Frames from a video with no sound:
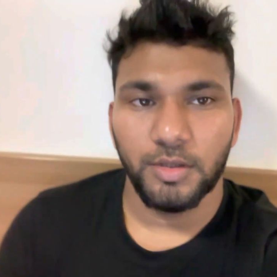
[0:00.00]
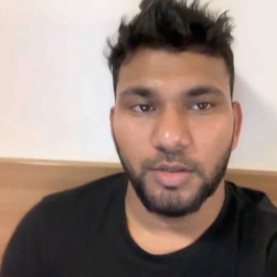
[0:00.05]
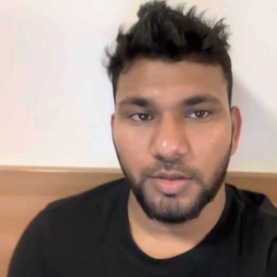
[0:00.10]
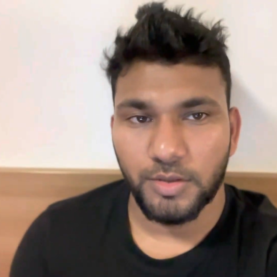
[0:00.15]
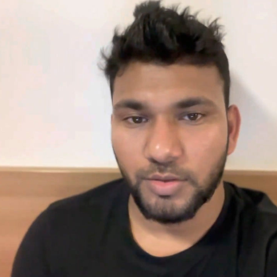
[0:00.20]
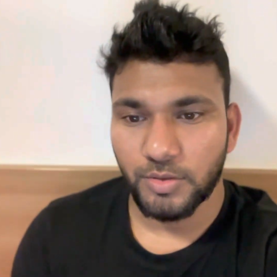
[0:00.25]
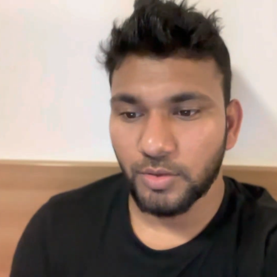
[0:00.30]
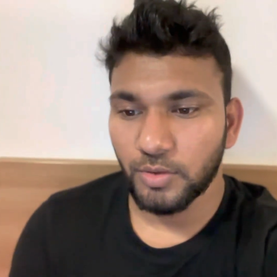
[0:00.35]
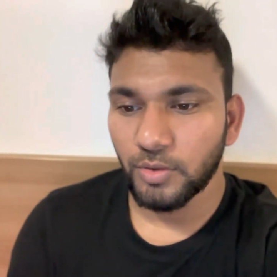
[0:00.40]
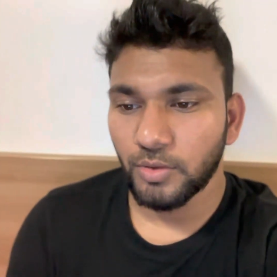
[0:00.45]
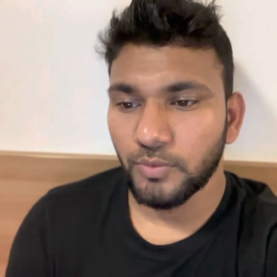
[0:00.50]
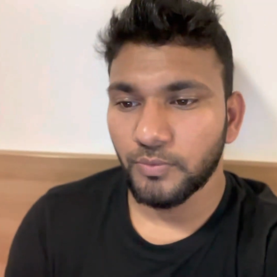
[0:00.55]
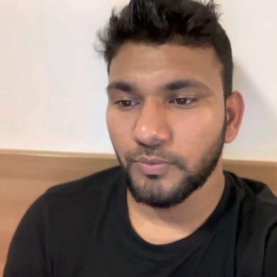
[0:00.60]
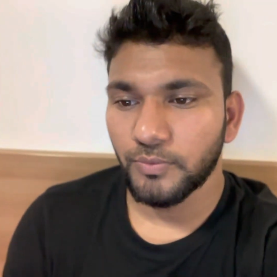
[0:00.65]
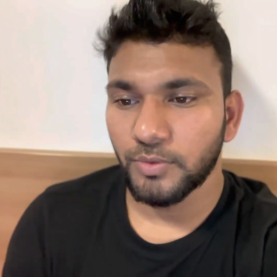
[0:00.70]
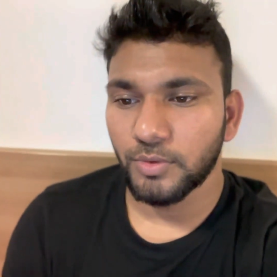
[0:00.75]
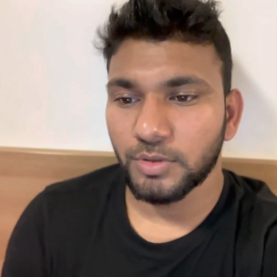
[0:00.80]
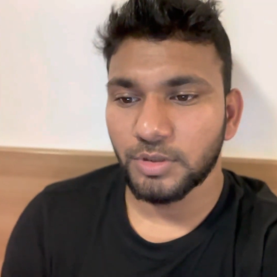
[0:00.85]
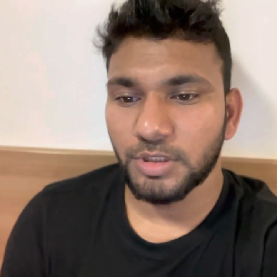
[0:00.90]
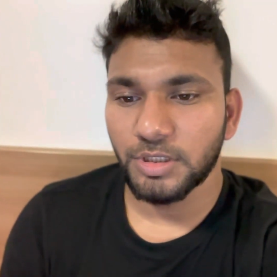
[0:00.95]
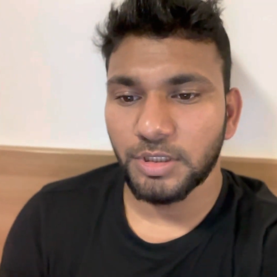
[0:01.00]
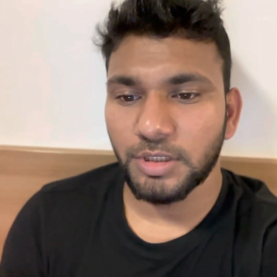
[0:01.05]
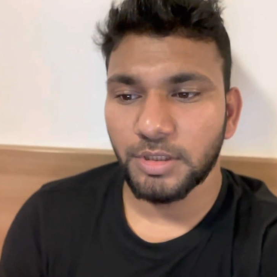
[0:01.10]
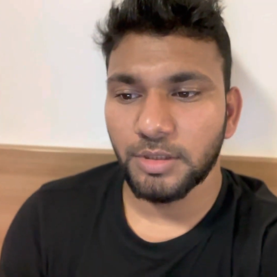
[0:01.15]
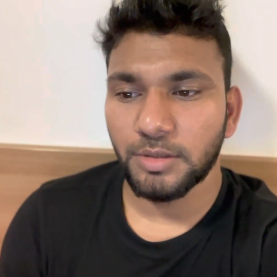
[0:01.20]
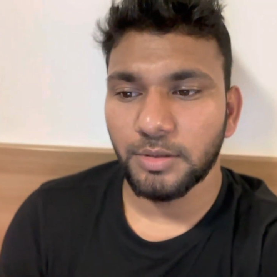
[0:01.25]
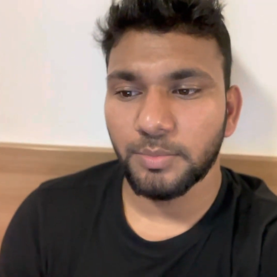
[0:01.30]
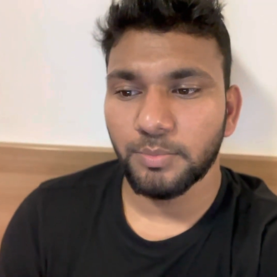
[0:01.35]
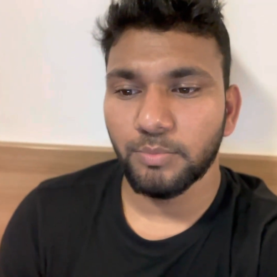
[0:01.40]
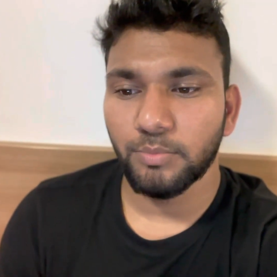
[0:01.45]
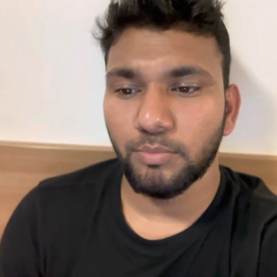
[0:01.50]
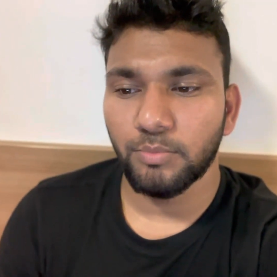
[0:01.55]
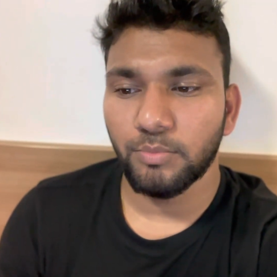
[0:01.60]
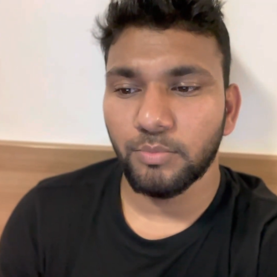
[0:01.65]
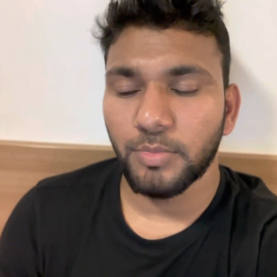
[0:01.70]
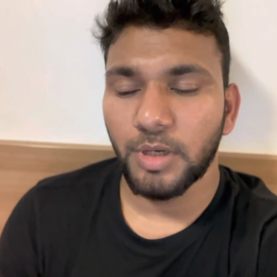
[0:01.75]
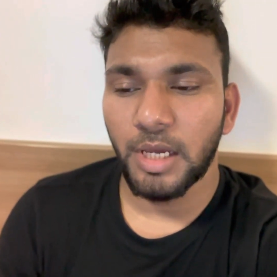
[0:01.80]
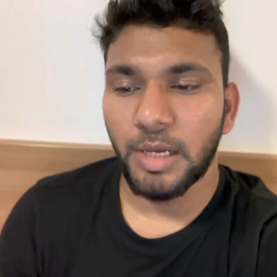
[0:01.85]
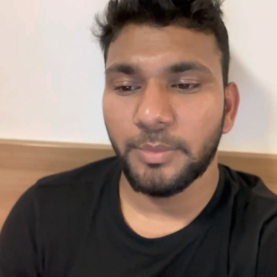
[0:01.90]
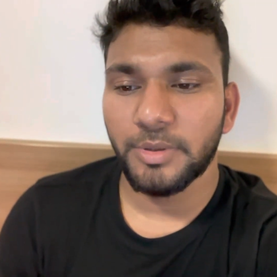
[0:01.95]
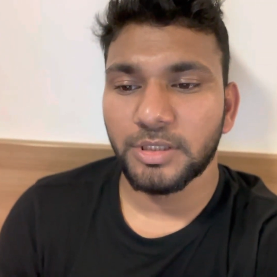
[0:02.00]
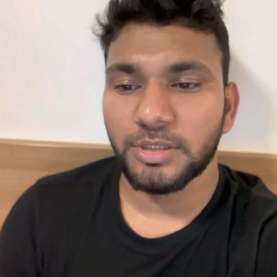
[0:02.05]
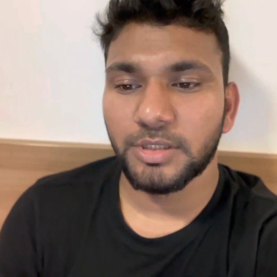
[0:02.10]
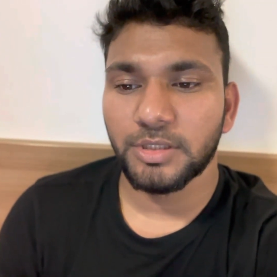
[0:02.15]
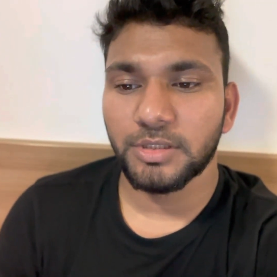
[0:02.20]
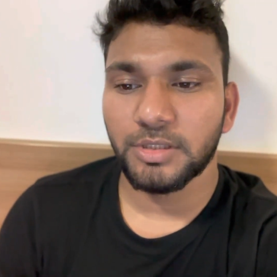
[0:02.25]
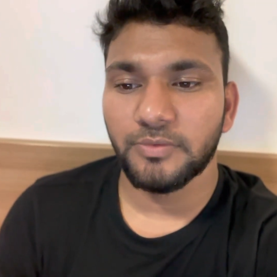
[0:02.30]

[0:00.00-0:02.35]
So for the M A three